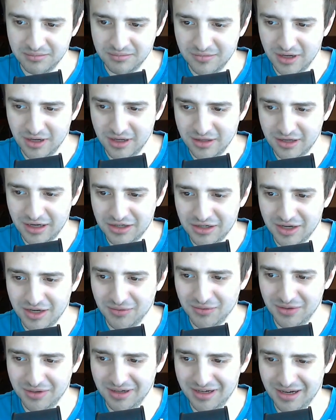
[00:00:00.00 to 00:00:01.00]
Unlike
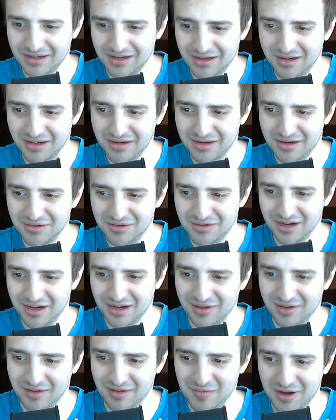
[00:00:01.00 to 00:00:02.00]
Jeffrey, I do kind
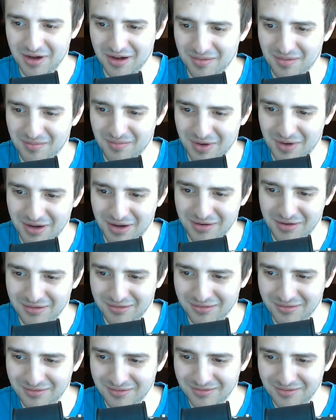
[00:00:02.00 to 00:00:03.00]
of have my
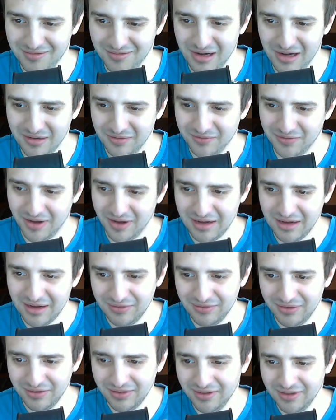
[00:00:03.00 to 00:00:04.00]
9 to
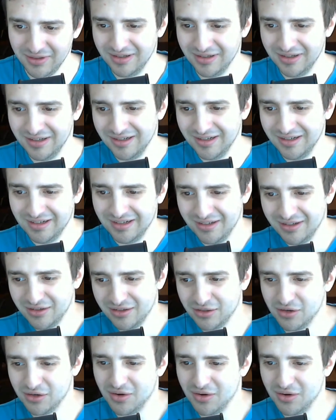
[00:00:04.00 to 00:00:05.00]
5,
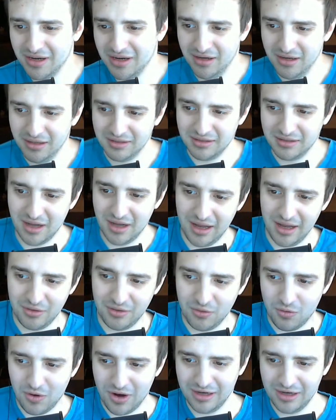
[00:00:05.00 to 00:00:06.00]
so it's not
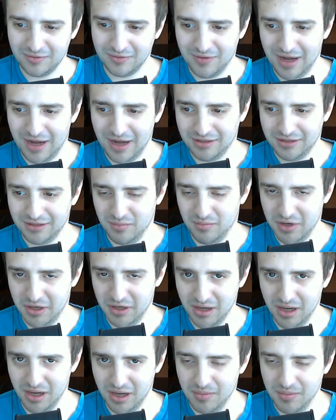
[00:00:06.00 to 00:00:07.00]
quite as fast on
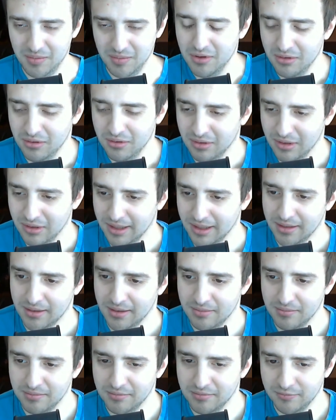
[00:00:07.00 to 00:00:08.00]
pickup
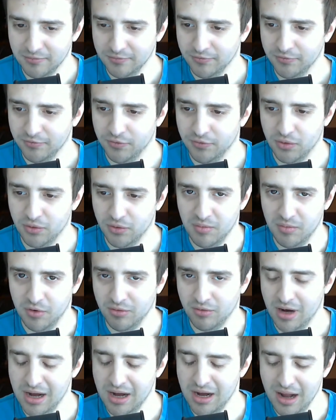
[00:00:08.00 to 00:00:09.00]
for Ember
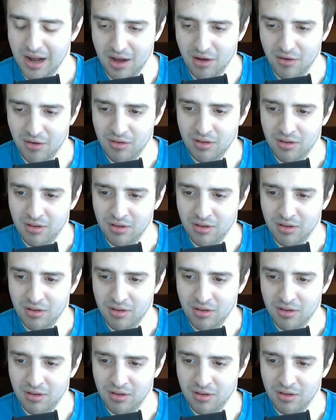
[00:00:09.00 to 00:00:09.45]
right now.